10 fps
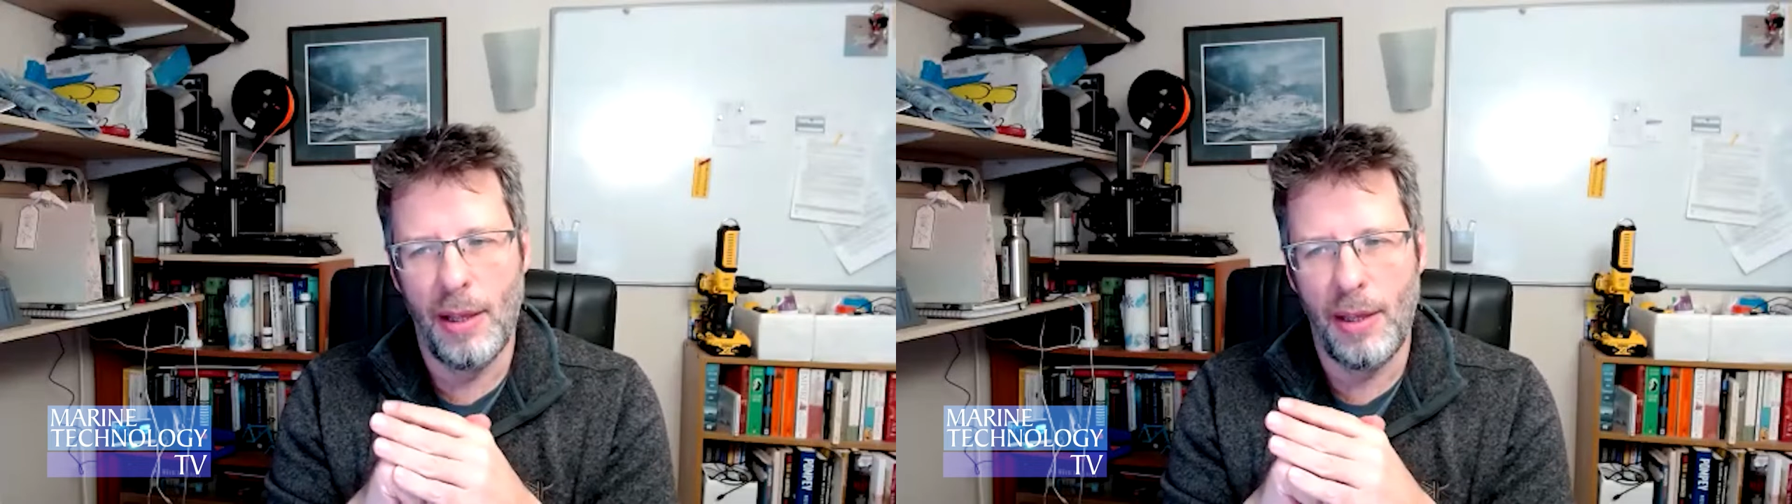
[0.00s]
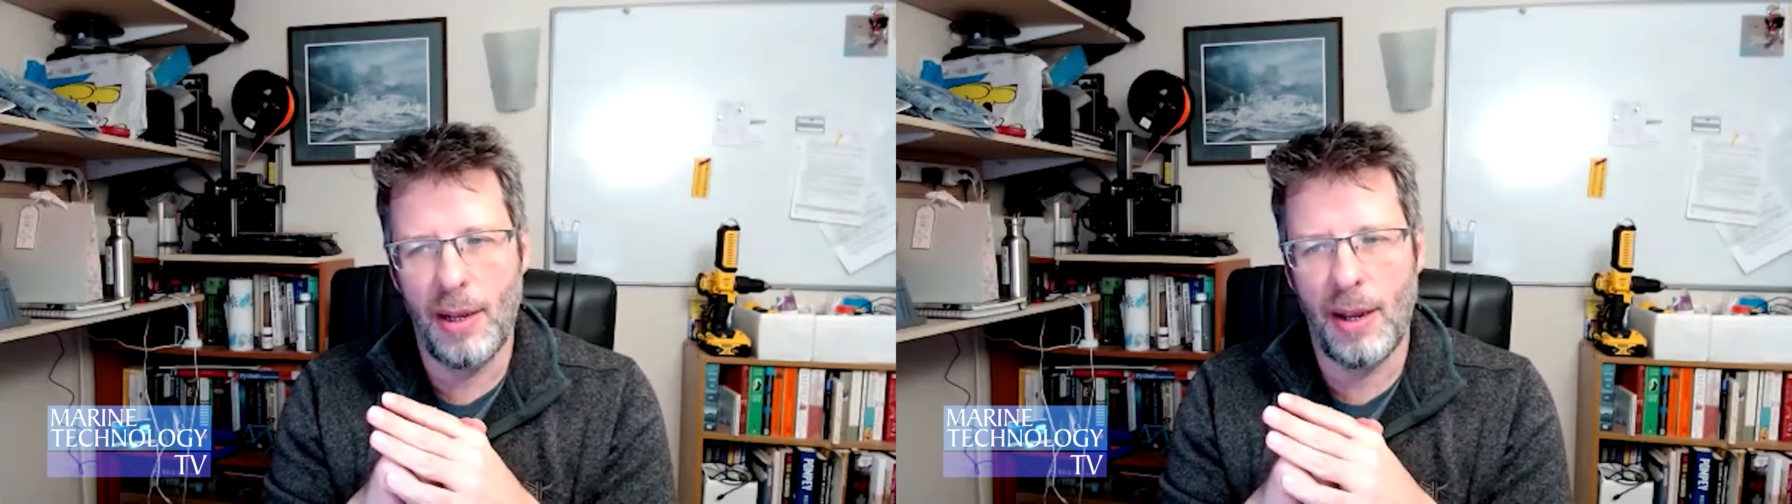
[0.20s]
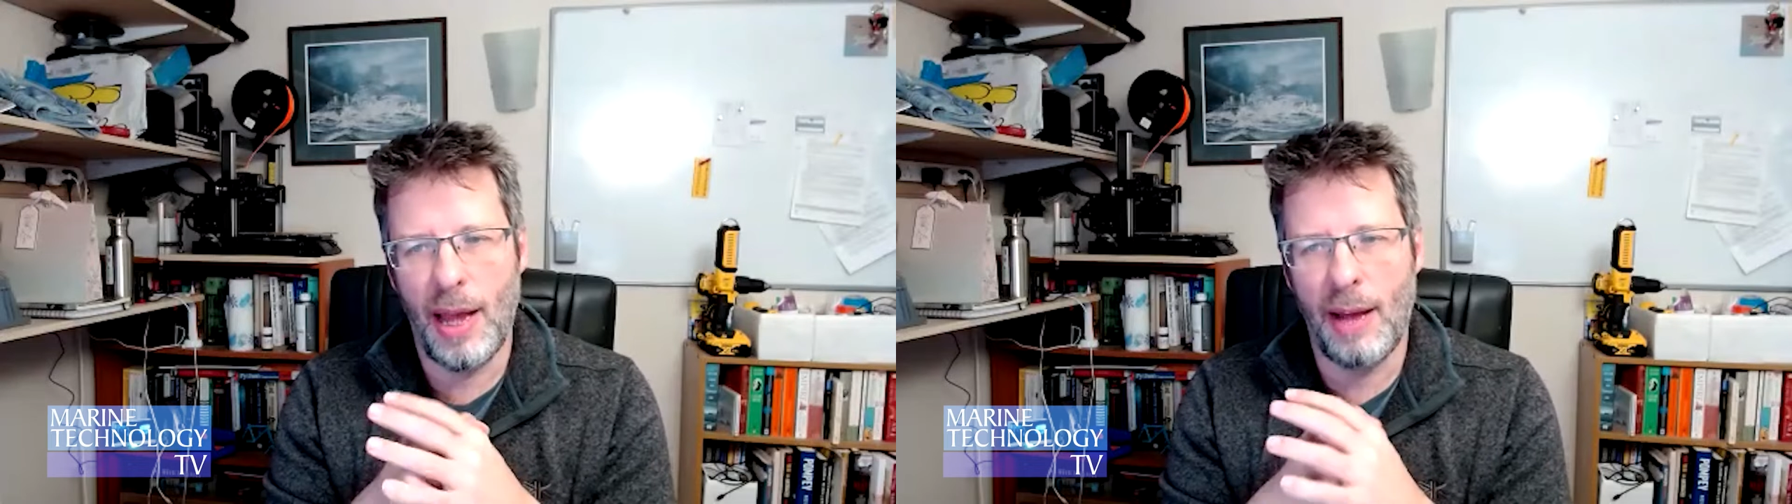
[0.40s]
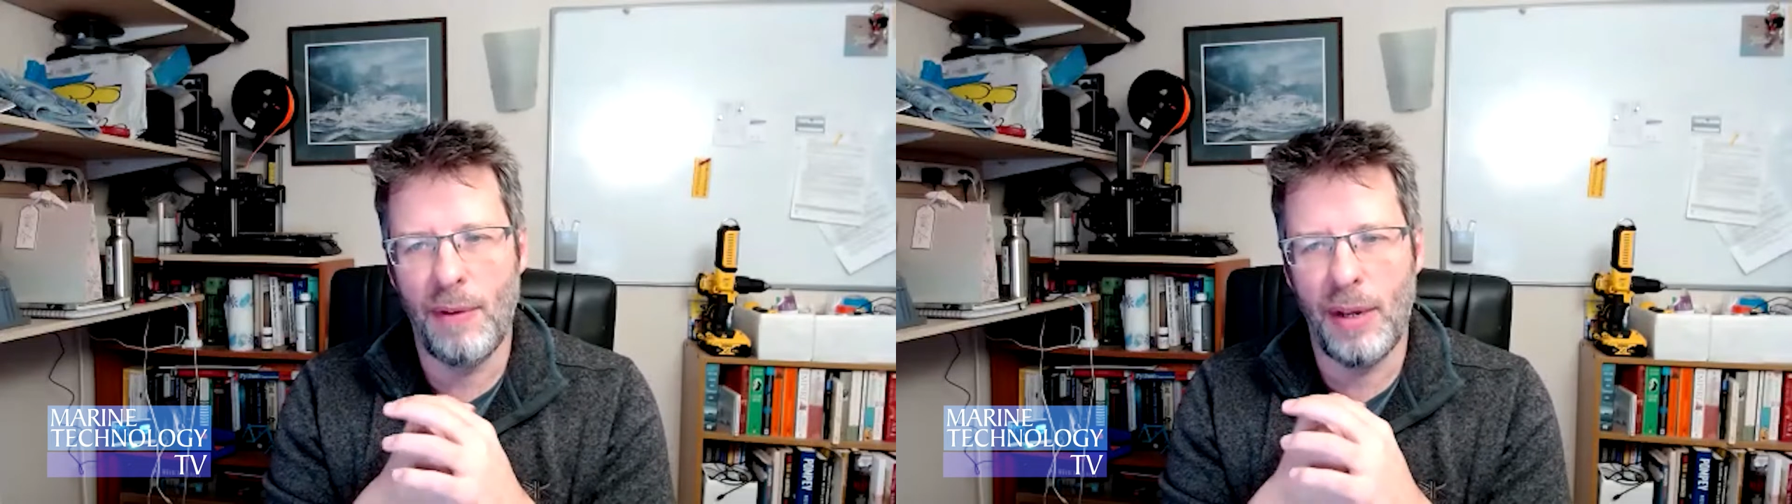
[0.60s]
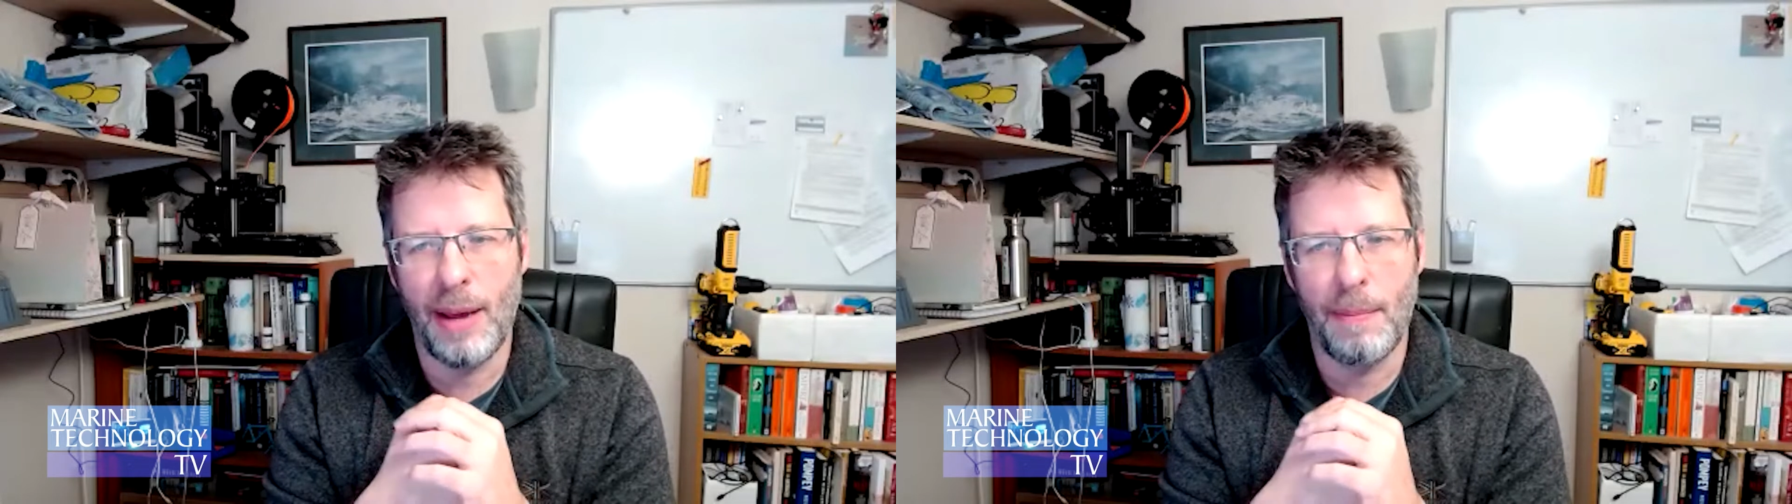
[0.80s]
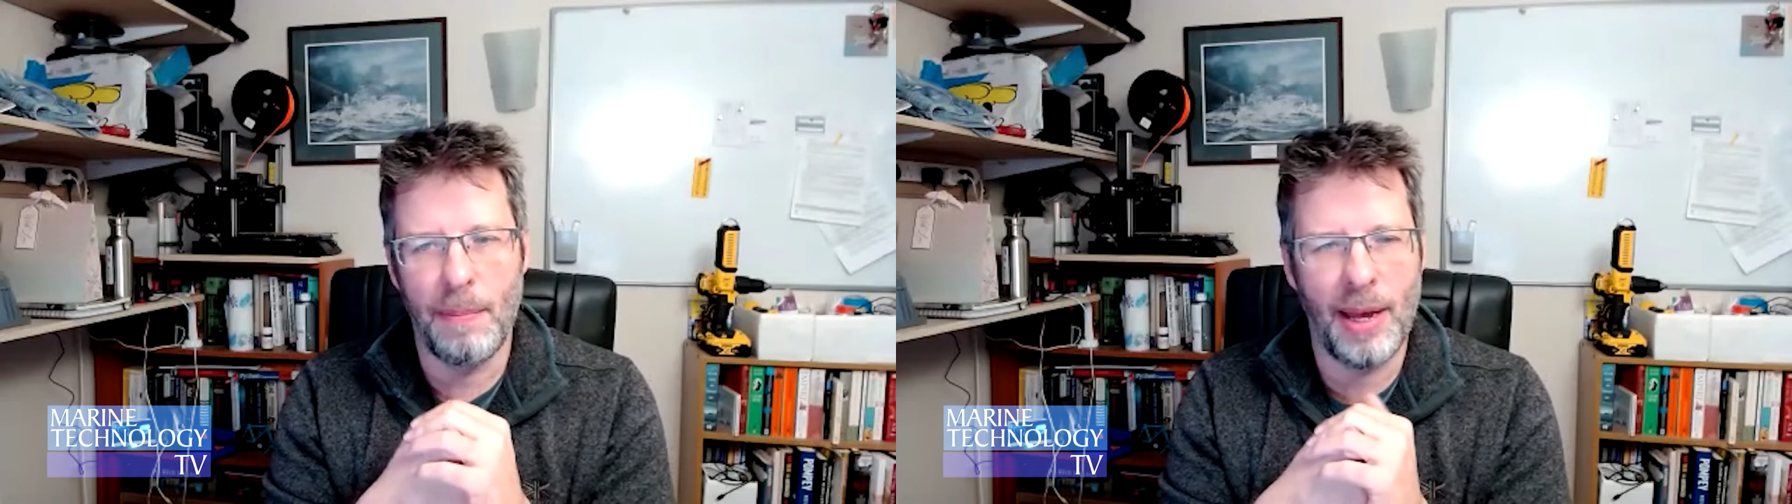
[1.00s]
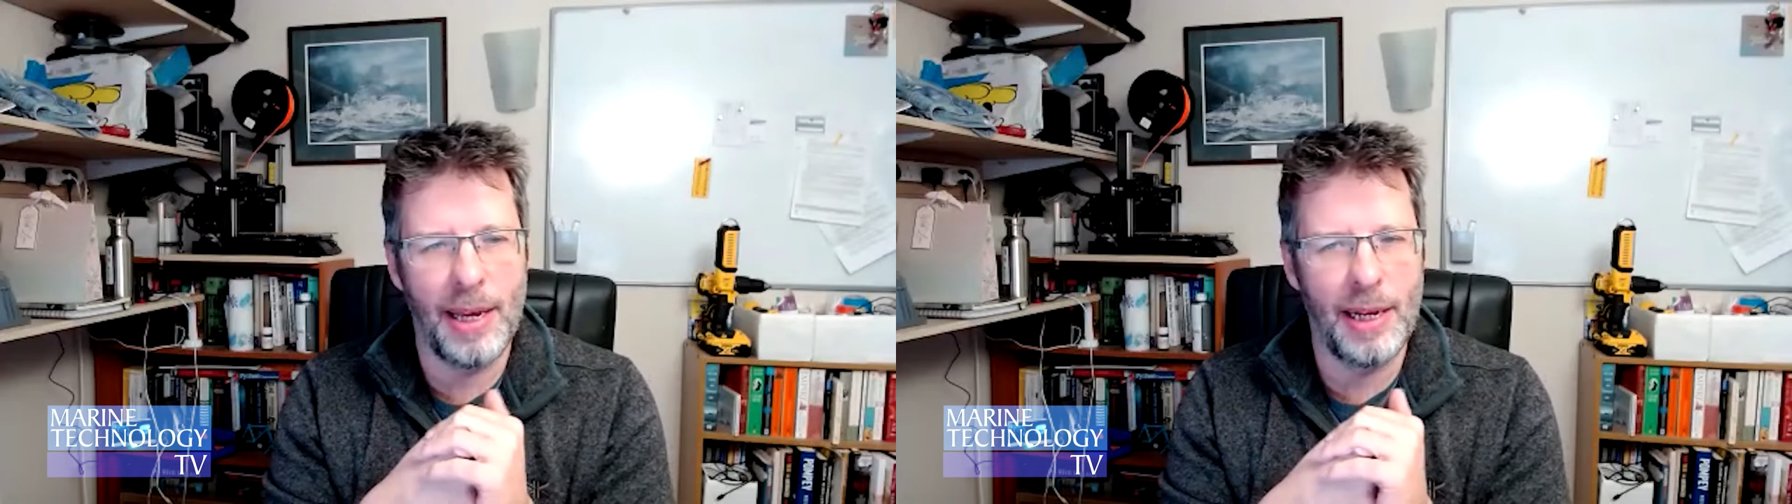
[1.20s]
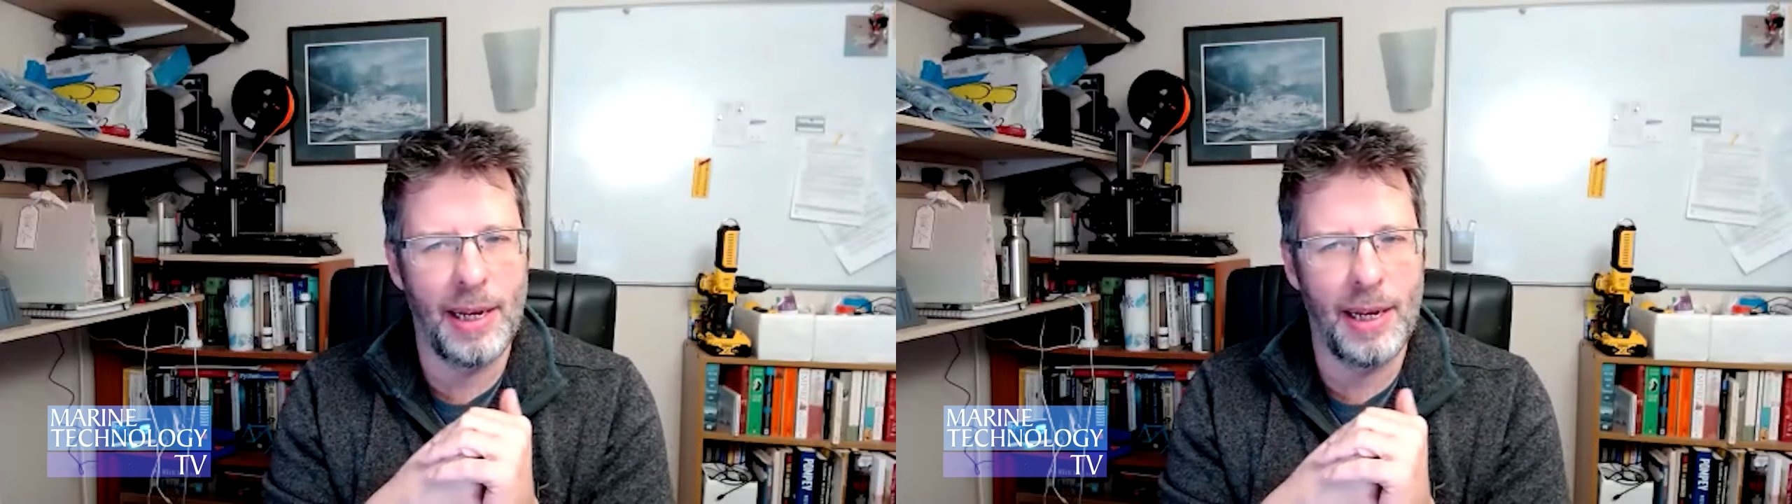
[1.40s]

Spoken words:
every campaign